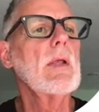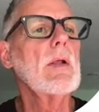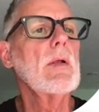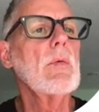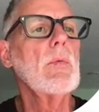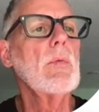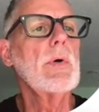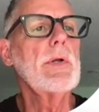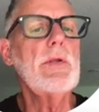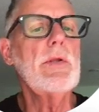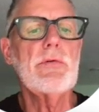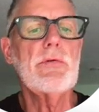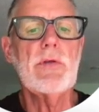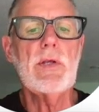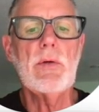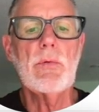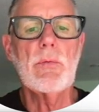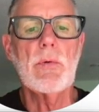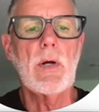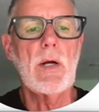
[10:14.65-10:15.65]
What do you
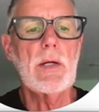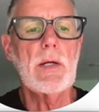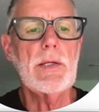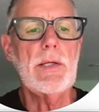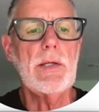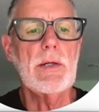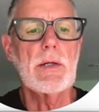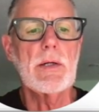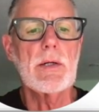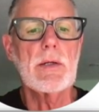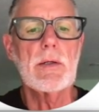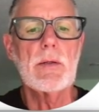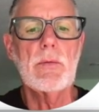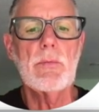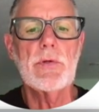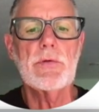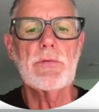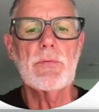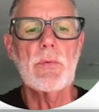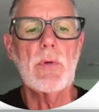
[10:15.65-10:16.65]
see wrong here?
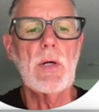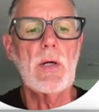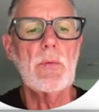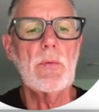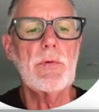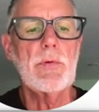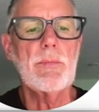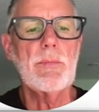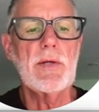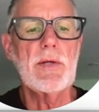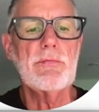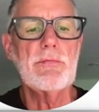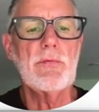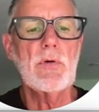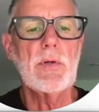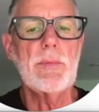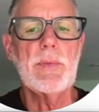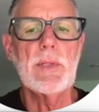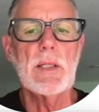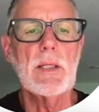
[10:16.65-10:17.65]
What's wrong with my
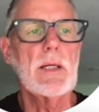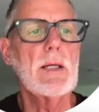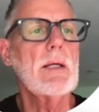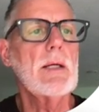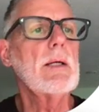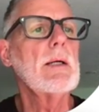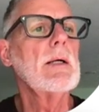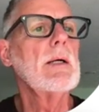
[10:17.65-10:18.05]
formula?